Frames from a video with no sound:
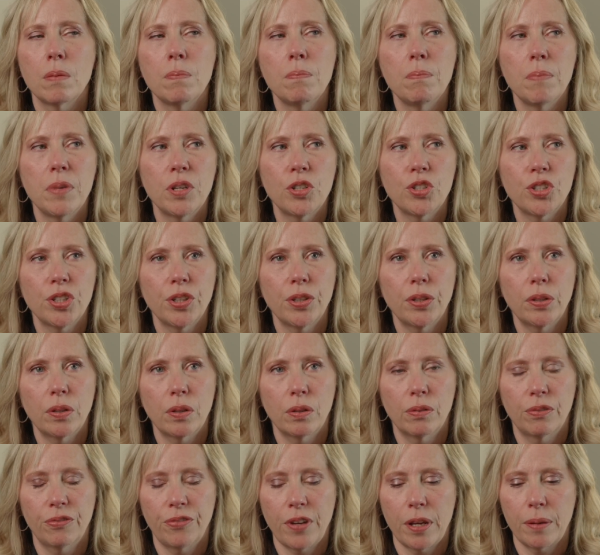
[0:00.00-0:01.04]
mission
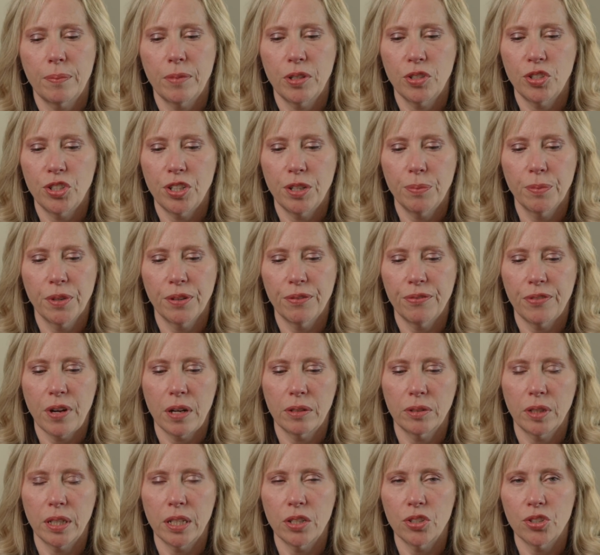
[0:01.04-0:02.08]
of Family Achievement
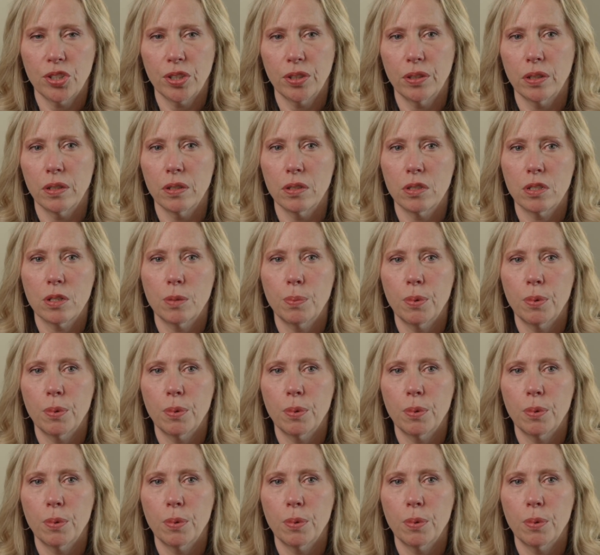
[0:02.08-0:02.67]
Foundation is to